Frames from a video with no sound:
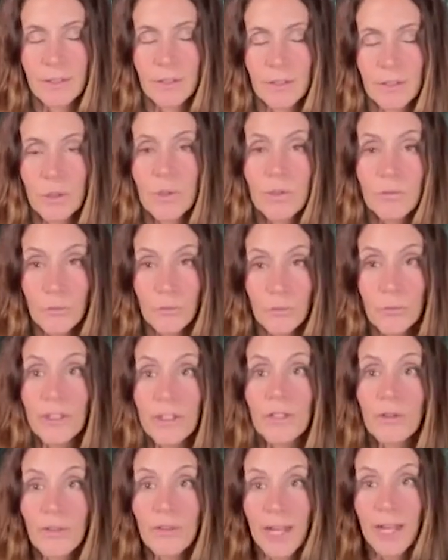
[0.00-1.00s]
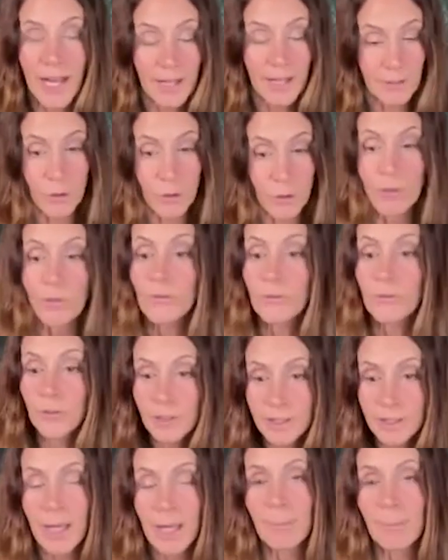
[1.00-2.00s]
You can feel that. You can feel
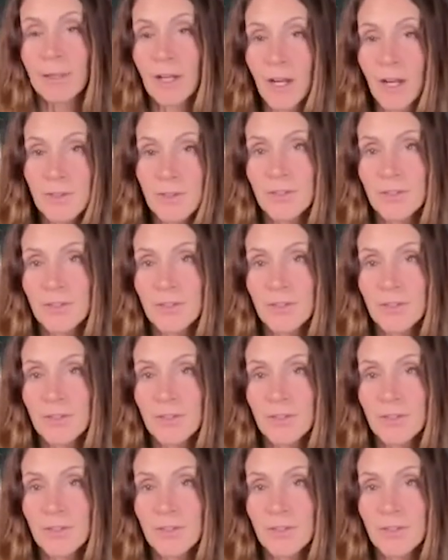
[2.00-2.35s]
it coming on